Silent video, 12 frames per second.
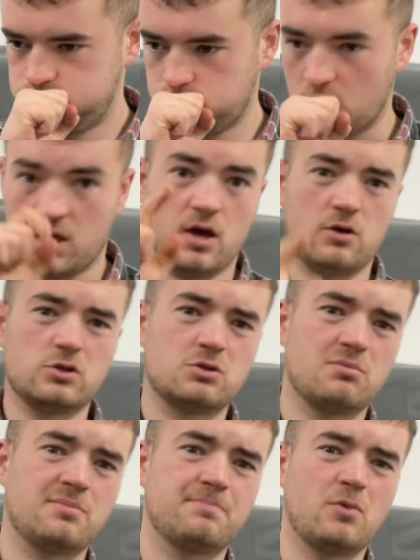I
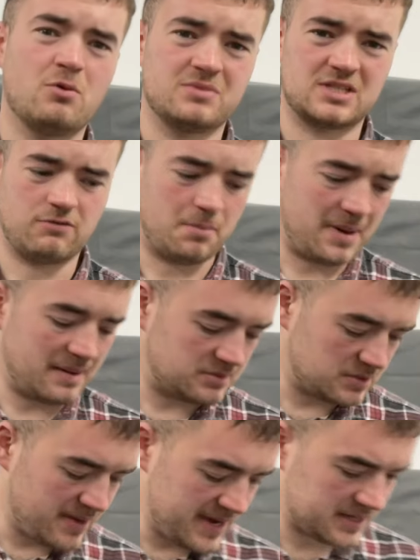also bought myself a Pepsi
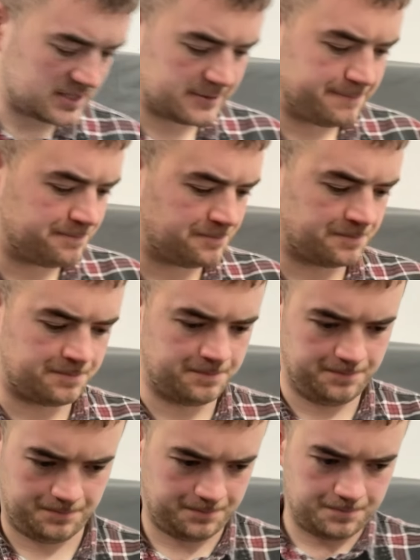Max,
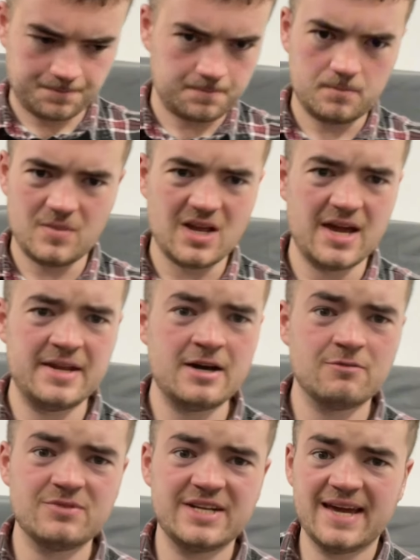and now
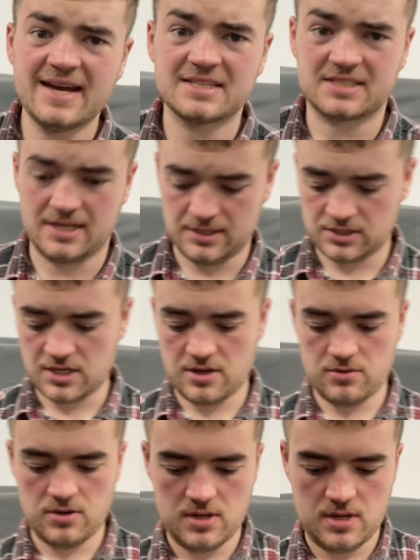I'm really gassy, so
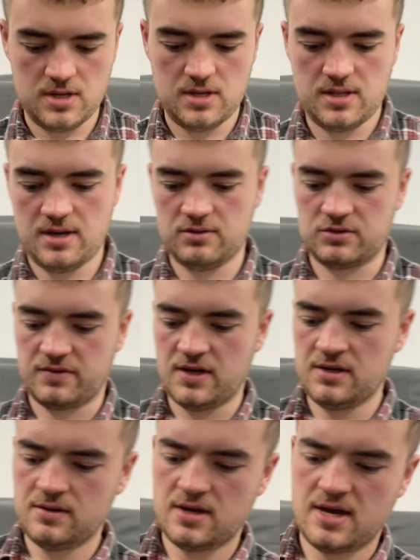that was
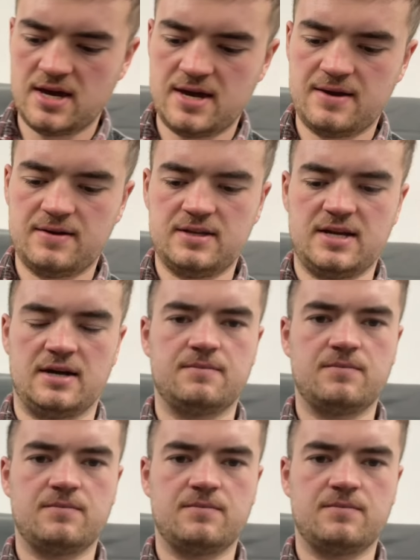fun. Yeah.